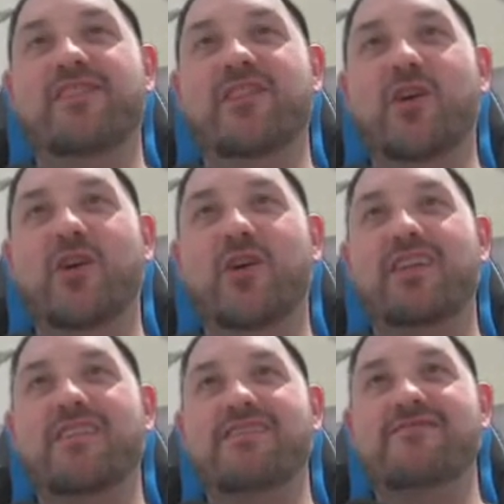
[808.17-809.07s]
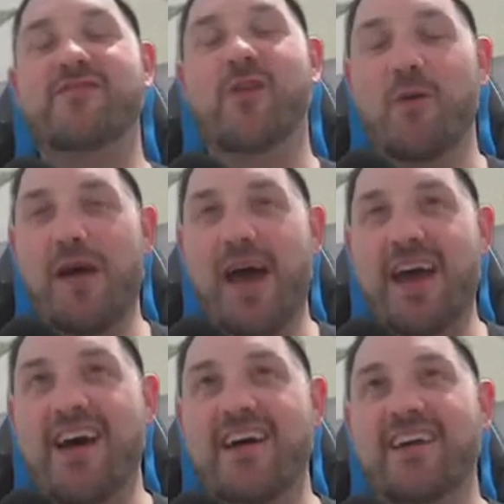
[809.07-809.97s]
So 4
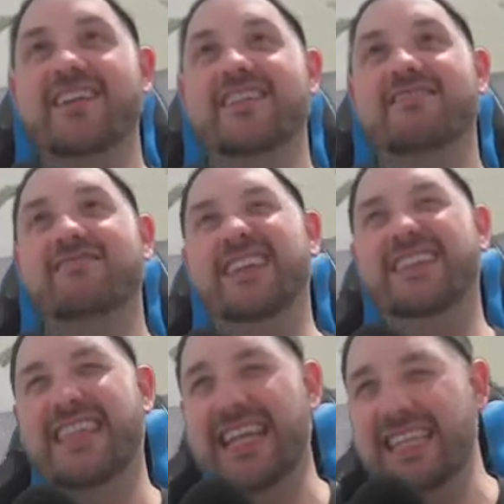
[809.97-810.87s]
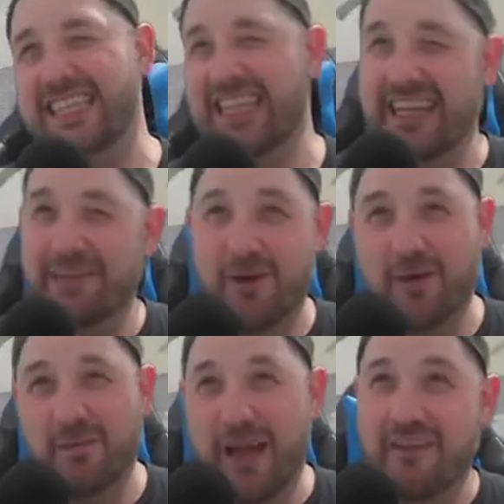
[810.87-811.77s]
mana, essentially
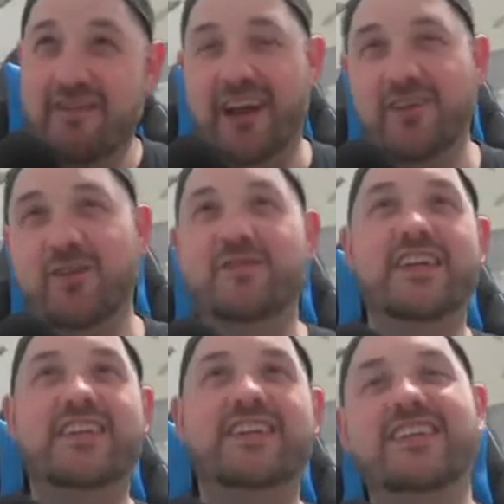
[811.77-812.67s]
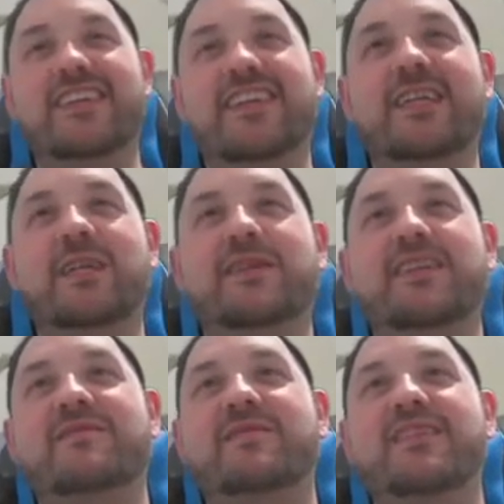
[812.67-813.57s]
Mono Black Fact or Fiction, a little
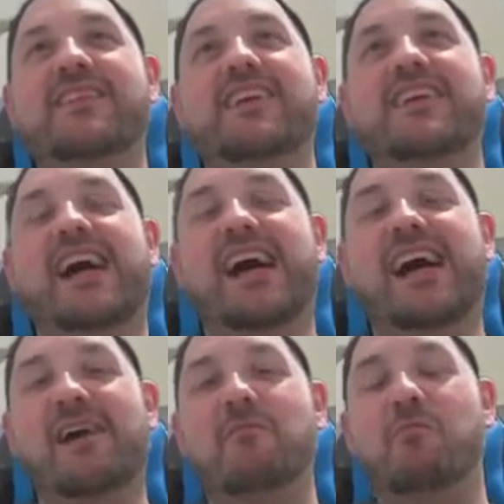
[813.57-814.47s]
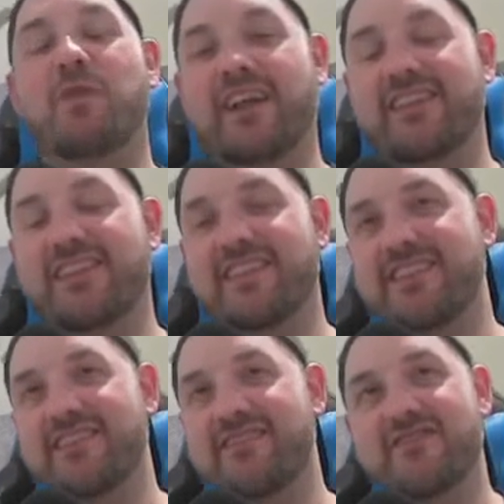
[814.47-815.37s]
bit different, but
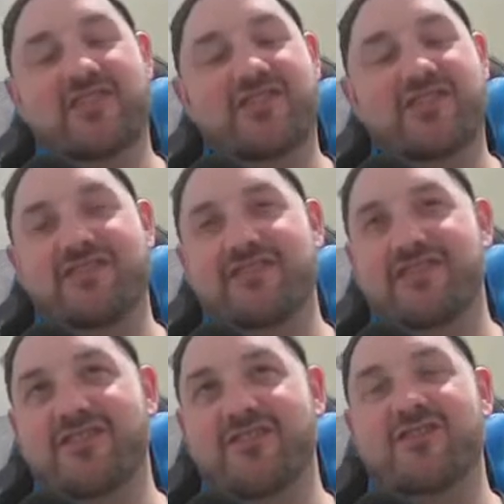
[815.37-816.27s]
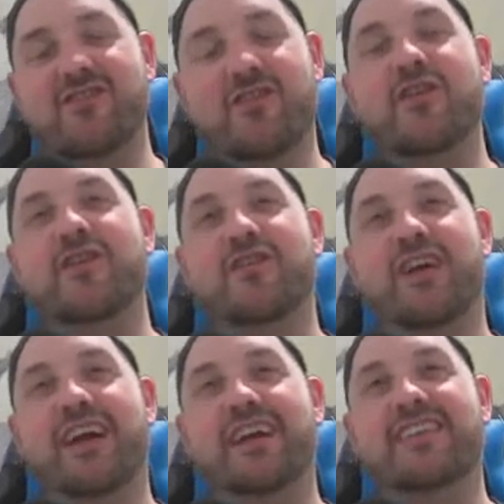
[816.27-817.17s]
just so
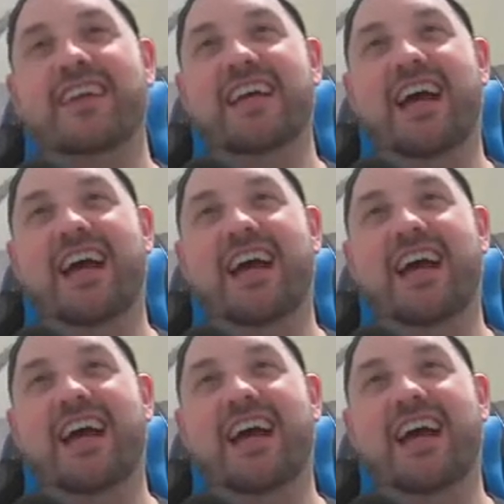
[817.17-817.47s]
great.